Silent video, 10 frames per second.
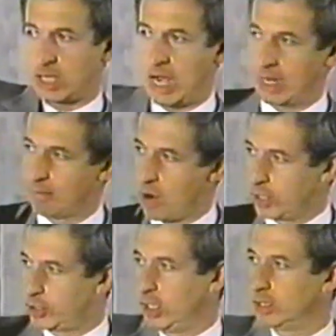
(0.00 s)
column,
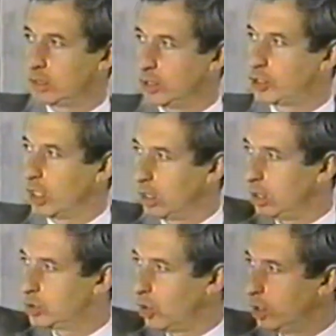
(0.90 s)
marching into the
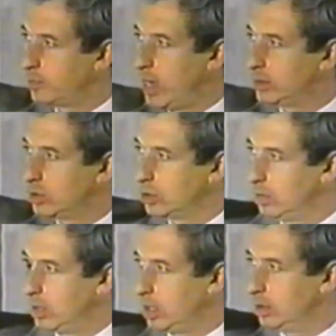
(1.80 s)
jungle towards
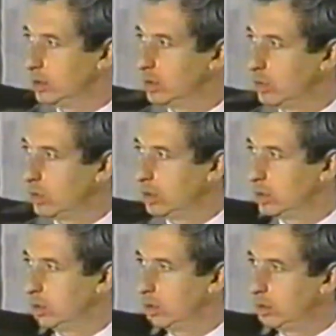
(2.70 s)
Montezuma,
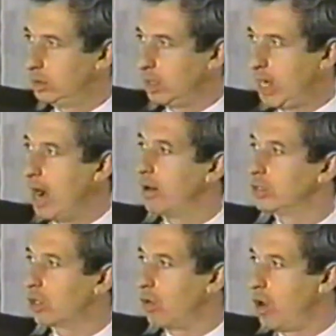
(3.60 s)
they're
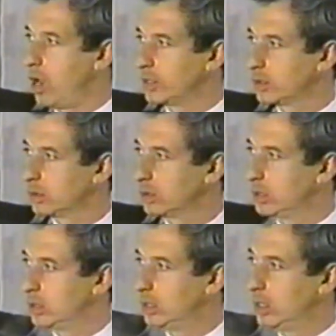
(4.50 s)
carrying the cross.
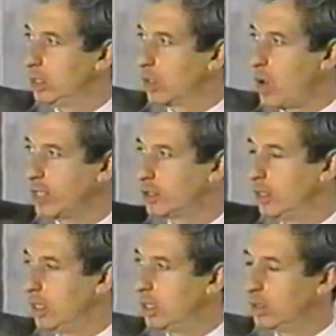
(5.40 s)

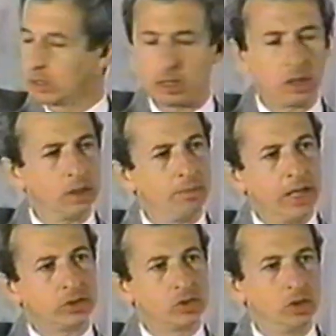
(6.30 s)

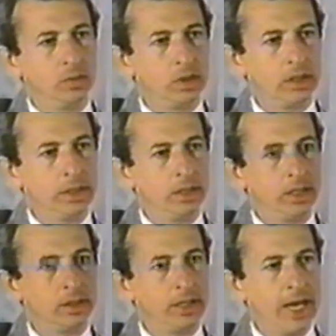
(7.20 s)
Montezuma
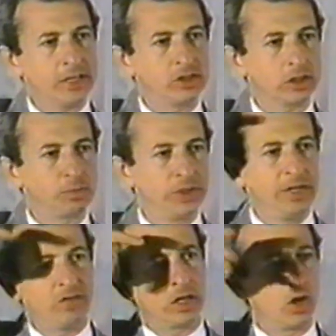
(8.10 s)
and the Aztecs
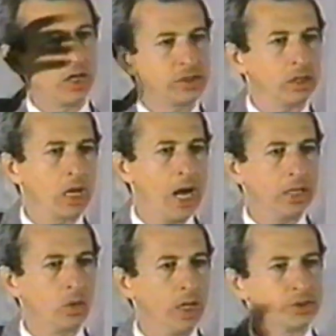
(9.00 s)
believed they'd lost their
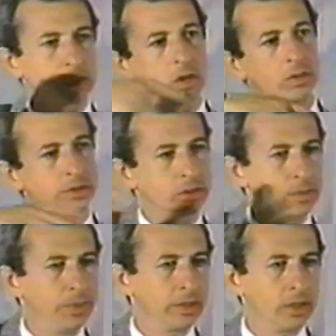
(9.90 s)
god. Quetzalcoatl
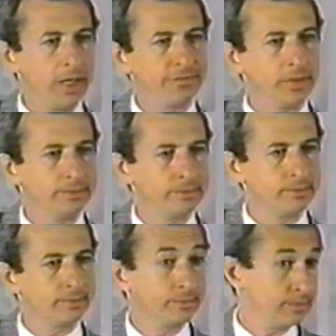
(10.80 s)
disappeared and left them.
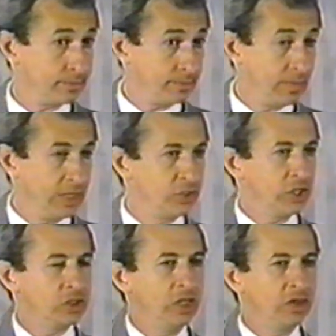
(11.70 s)

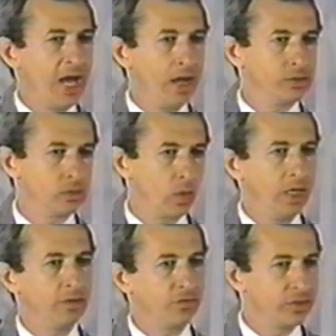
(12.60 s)
60,000
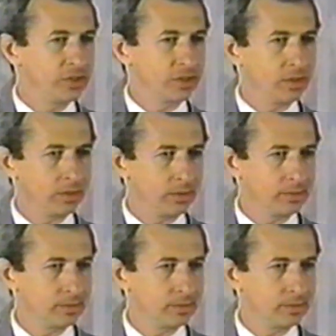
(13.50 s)
waiting for the 600.